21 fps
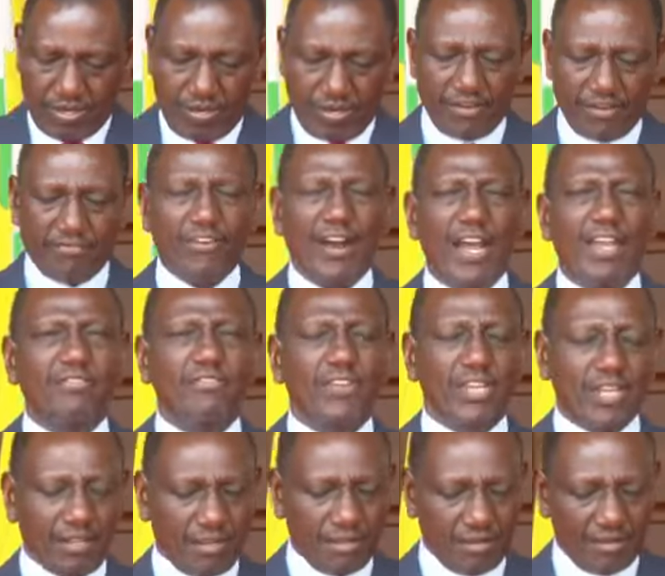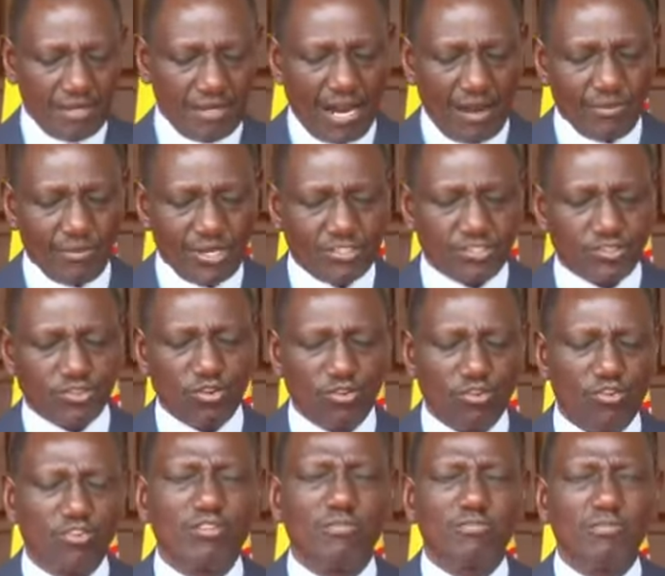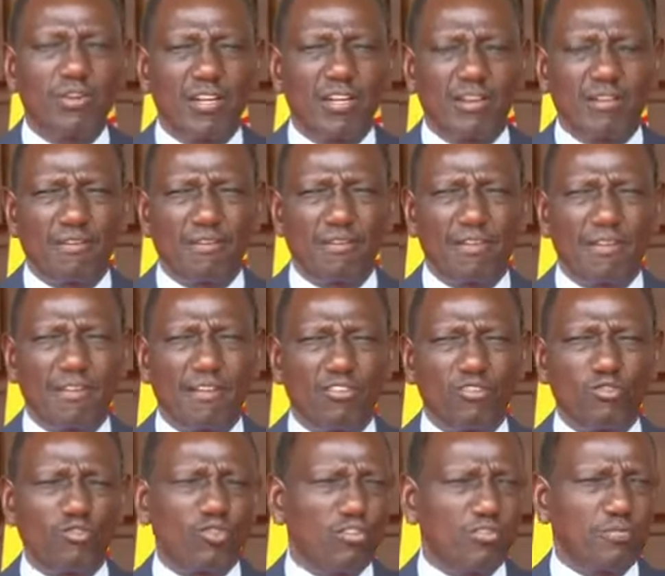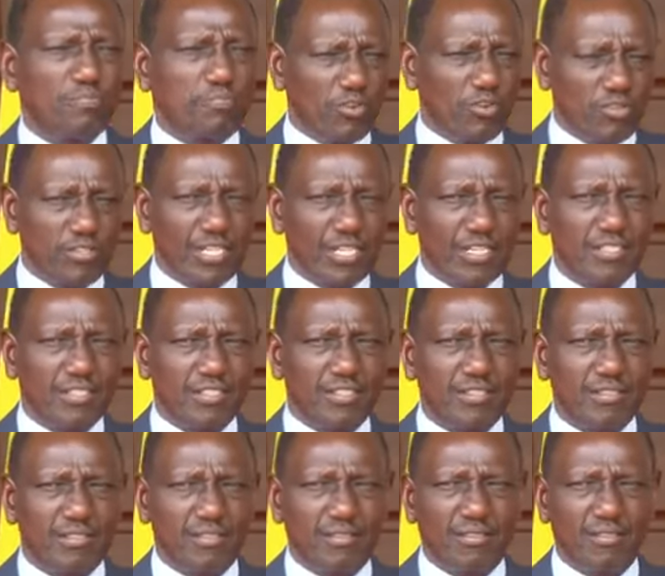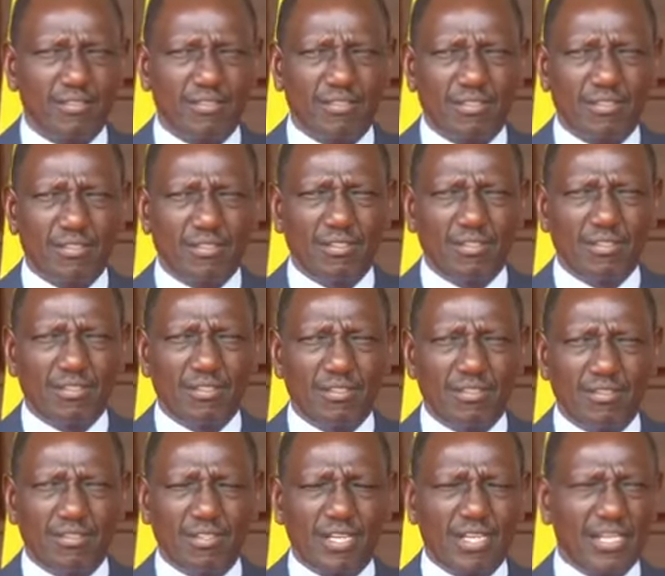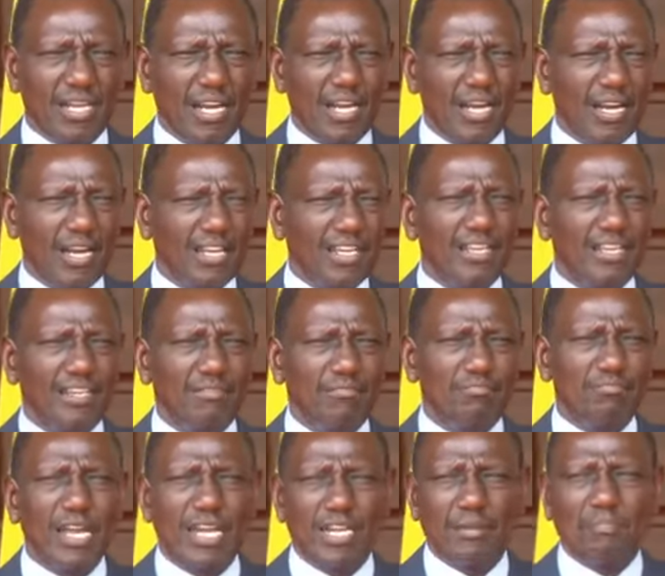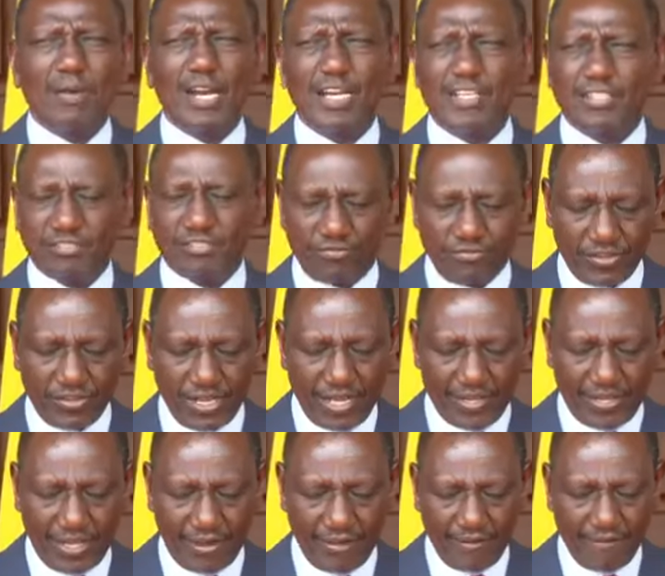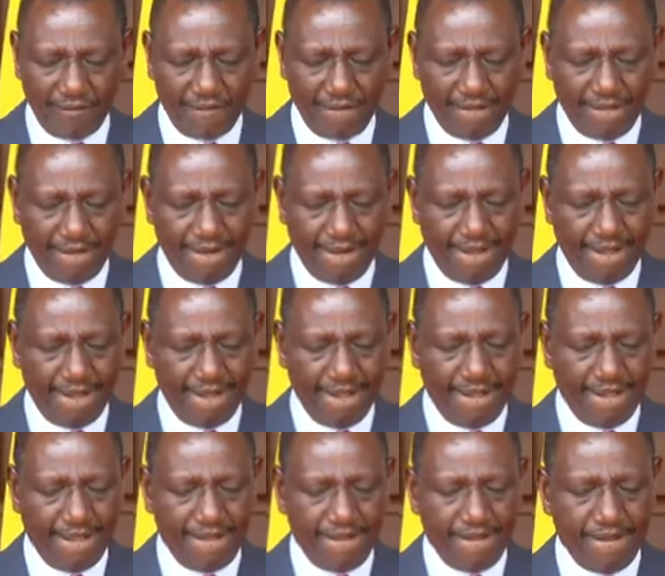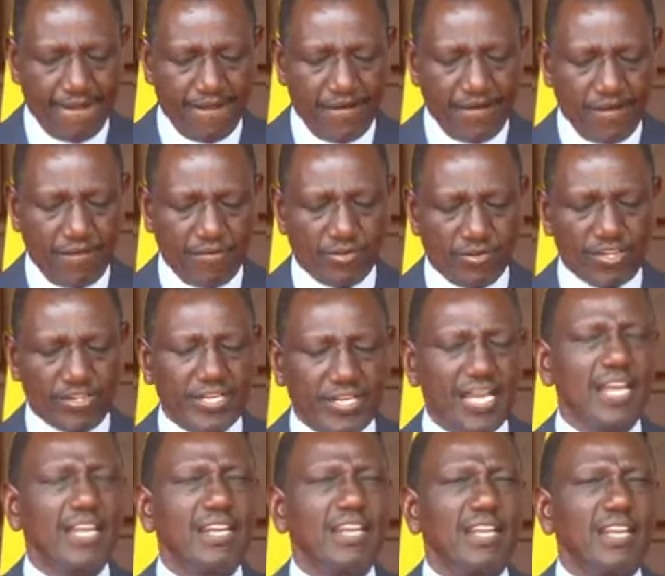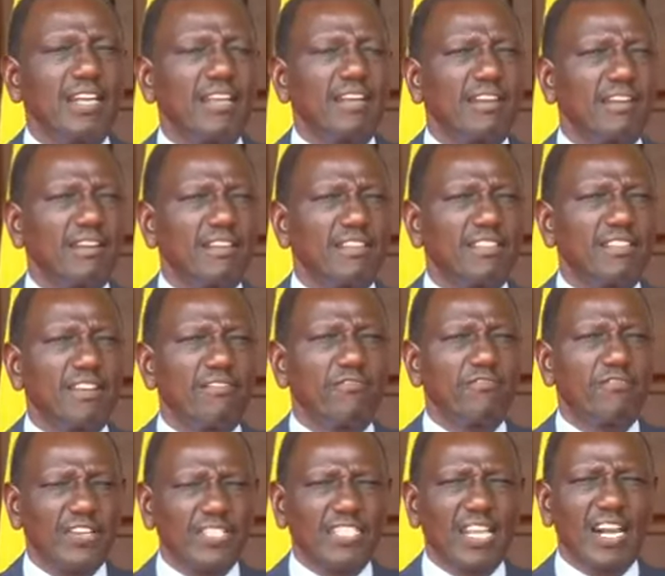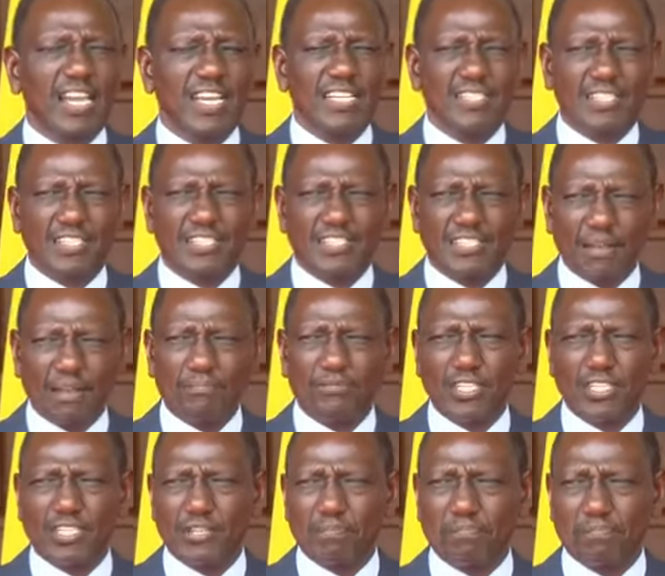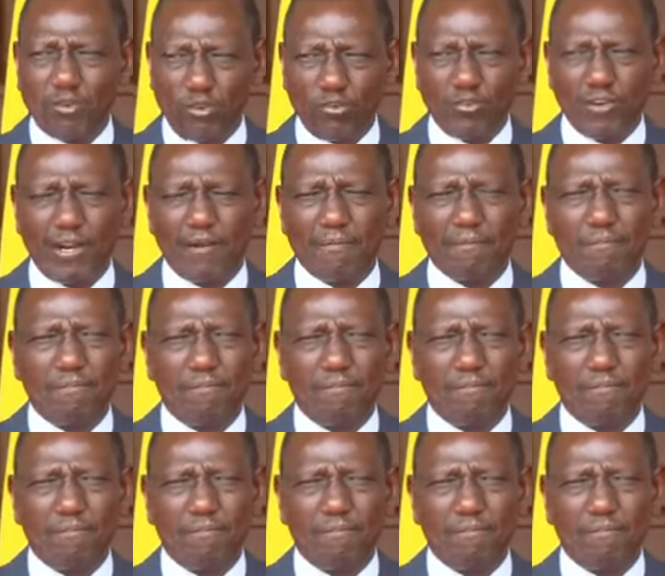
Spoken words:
reviving our stalled road projects that are in many parts of Kenya, retaining the fertilizer subsidy program